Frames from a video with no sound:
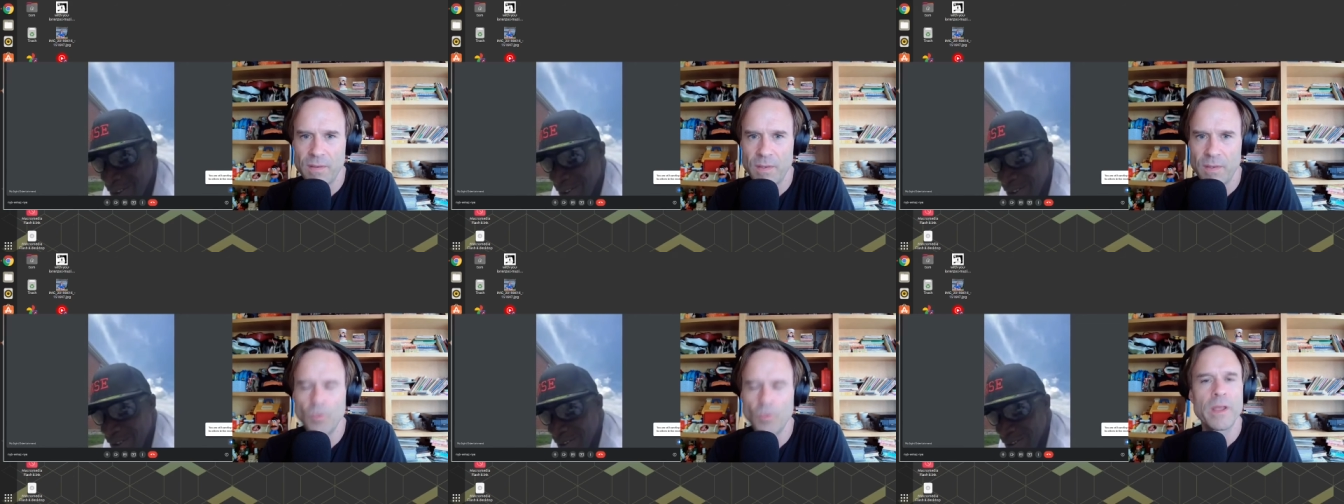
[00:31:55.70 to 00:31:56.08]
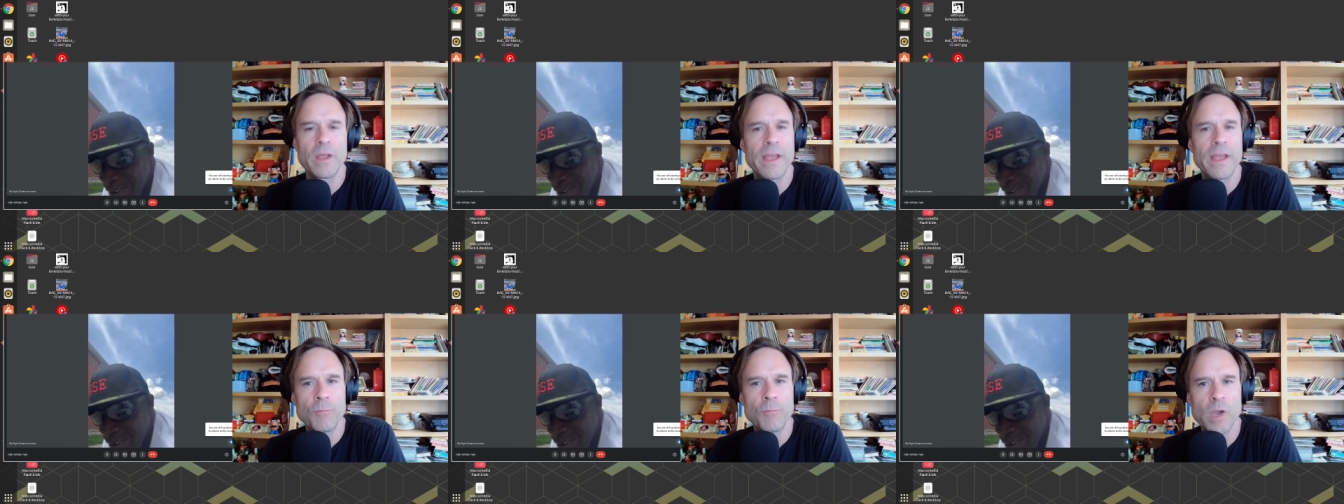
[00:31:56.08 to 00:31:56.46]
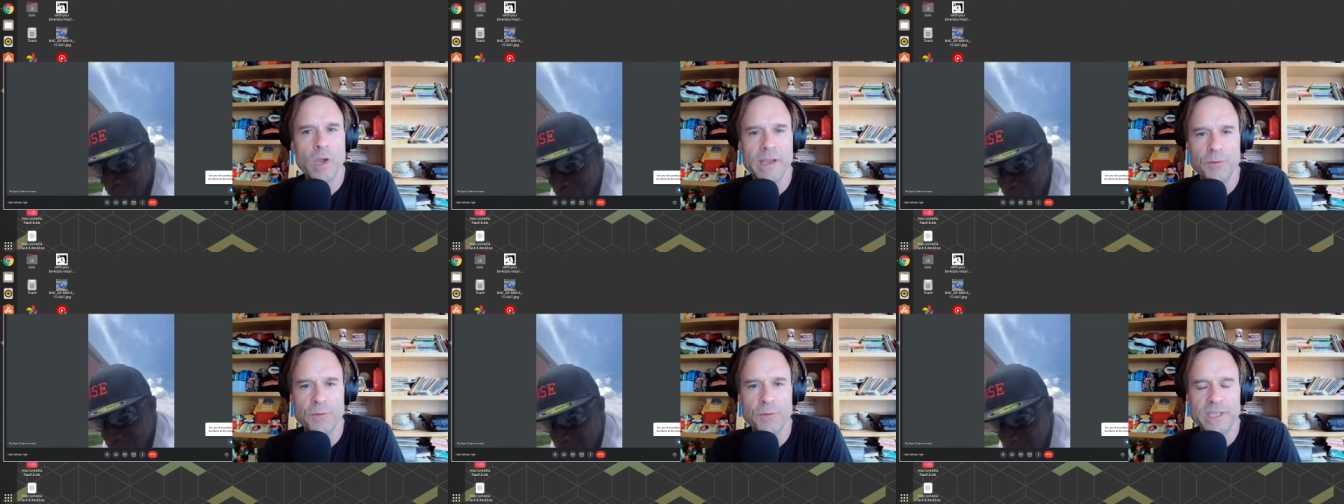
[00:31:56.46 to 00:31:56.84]
Well,
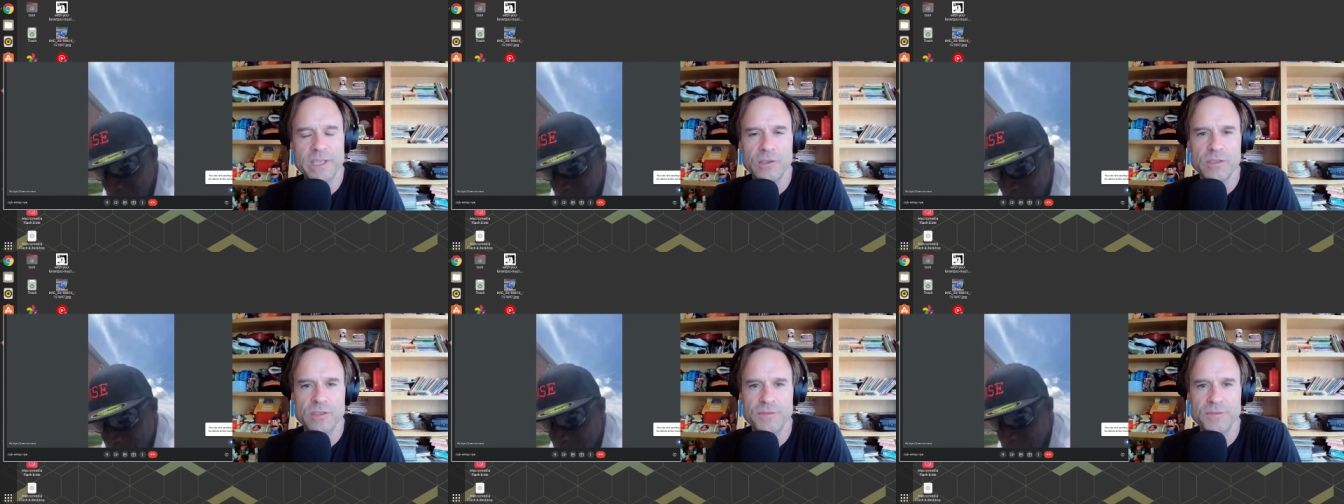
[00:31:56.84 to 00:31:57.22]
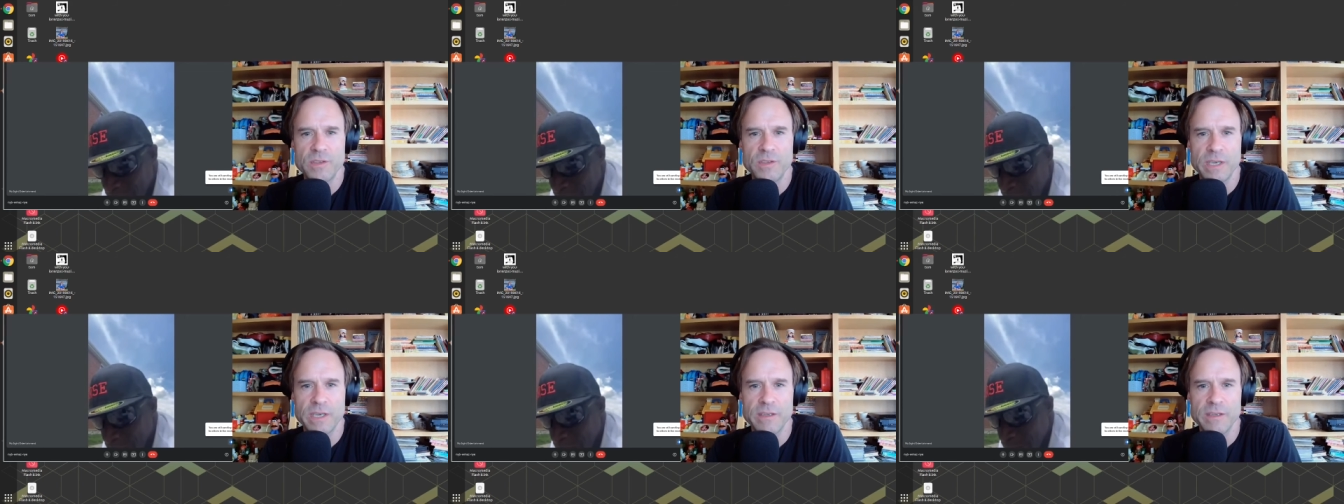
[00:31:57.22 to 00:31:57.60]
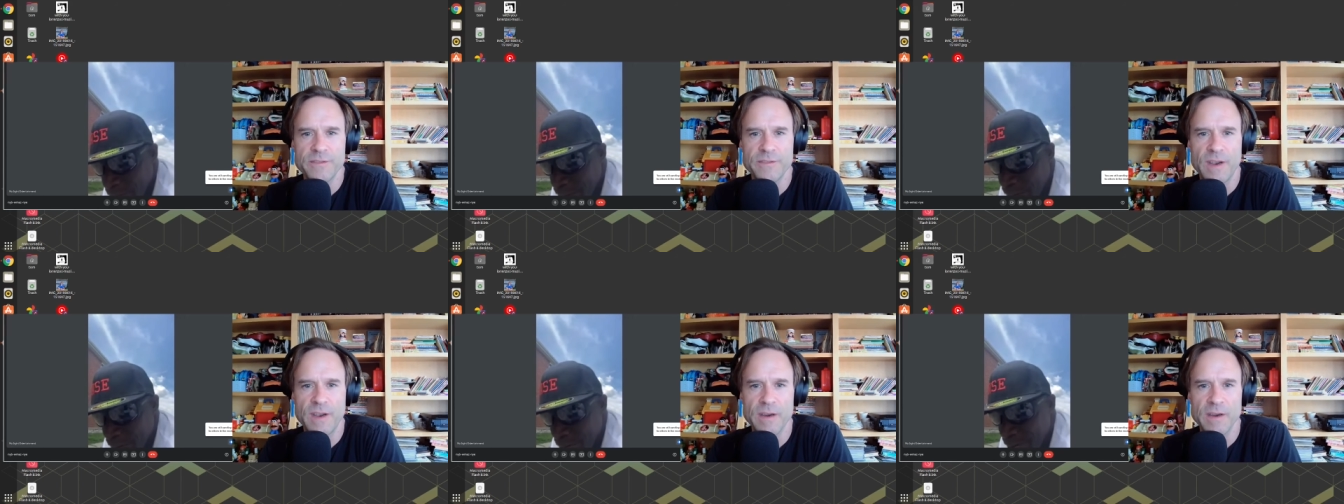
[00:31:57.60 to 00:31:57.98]
what kind of research have you done
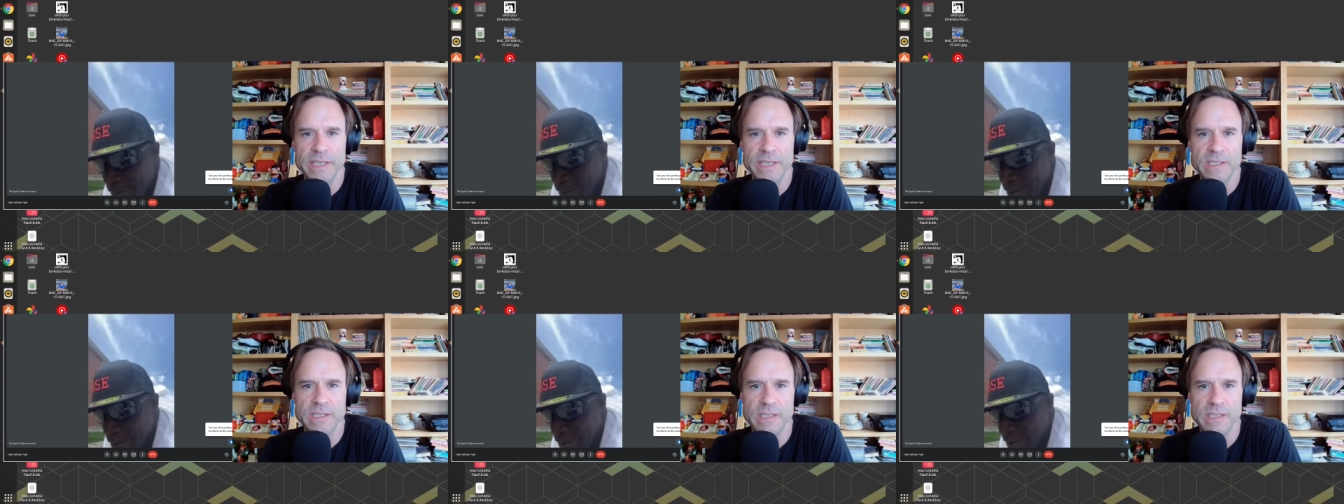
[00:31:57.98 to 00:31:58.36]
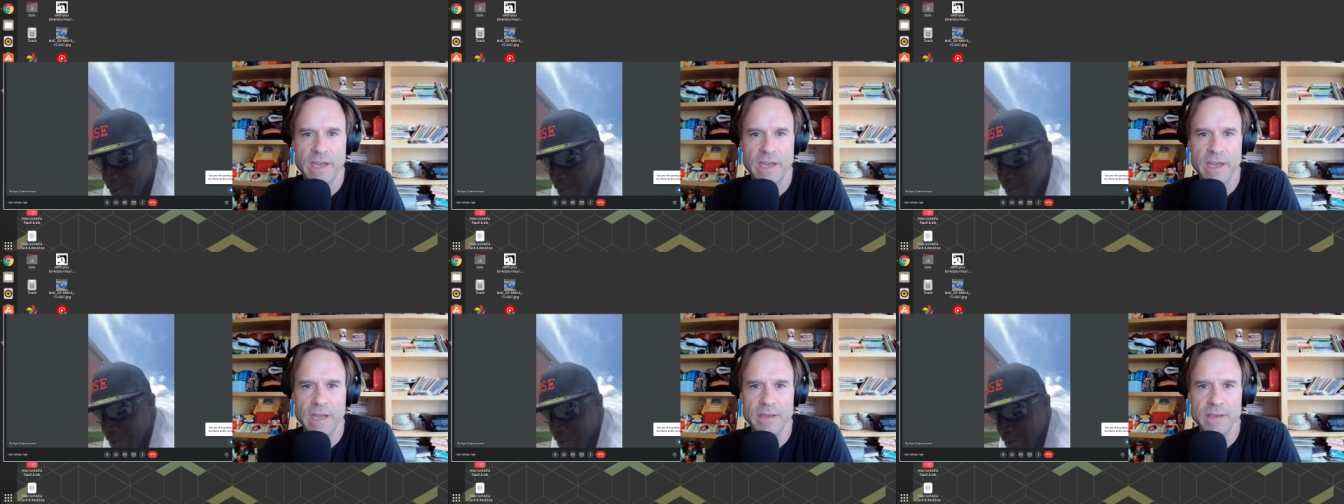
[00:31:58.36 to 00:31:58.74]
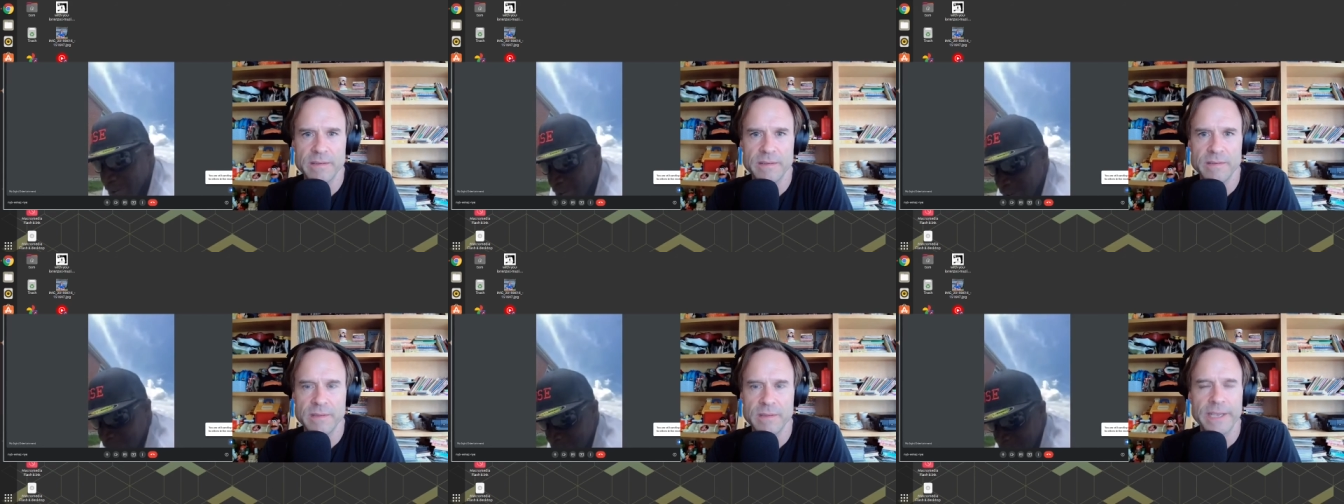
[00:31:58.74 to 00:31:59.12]
as far as
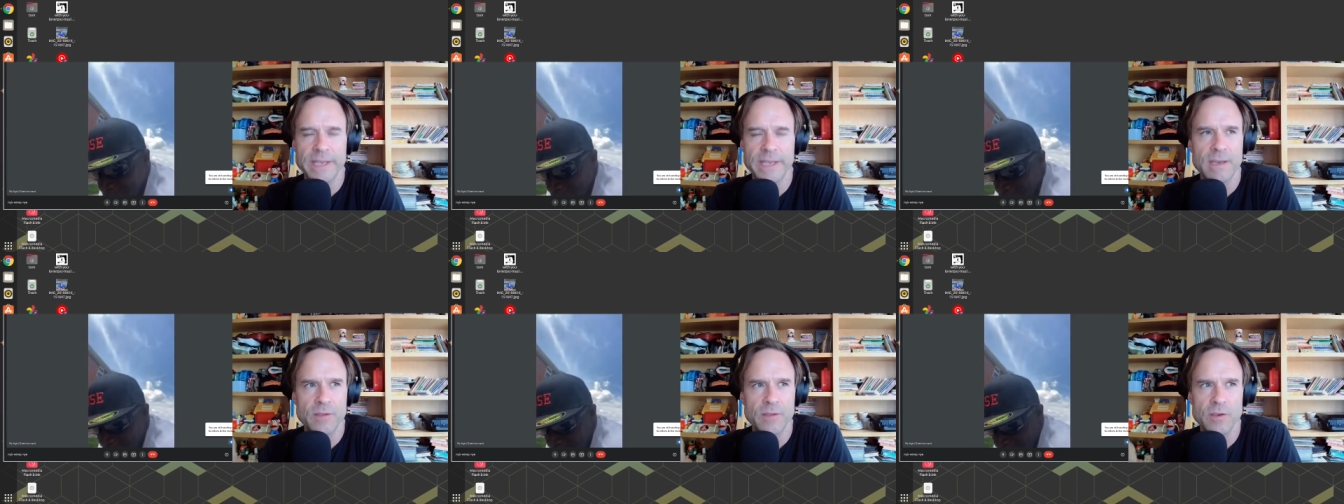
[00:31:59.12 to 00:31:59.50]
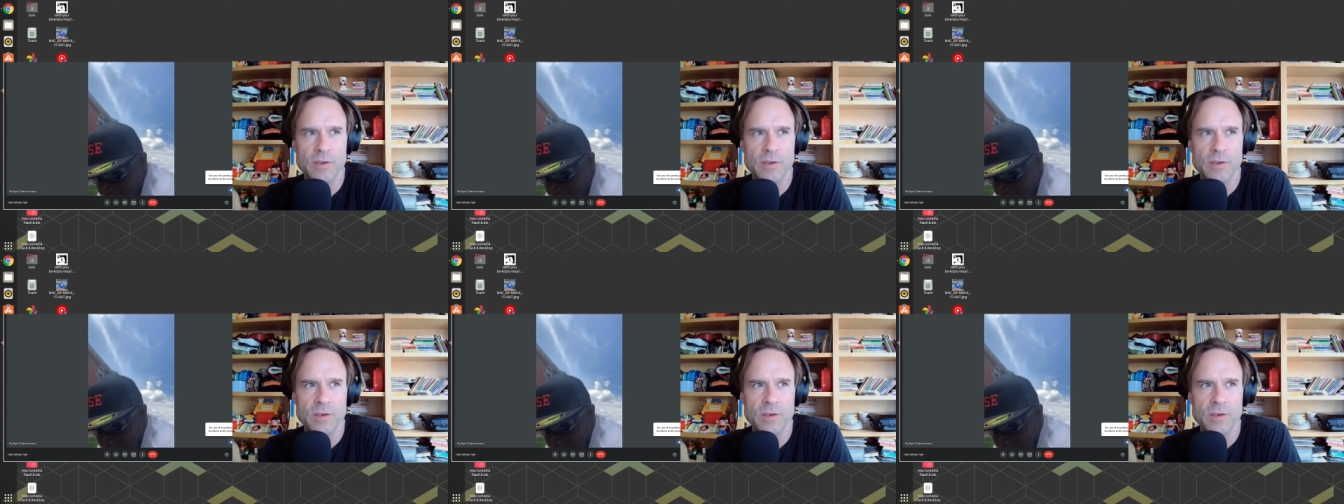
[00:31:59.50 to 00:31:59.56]
uh, like are there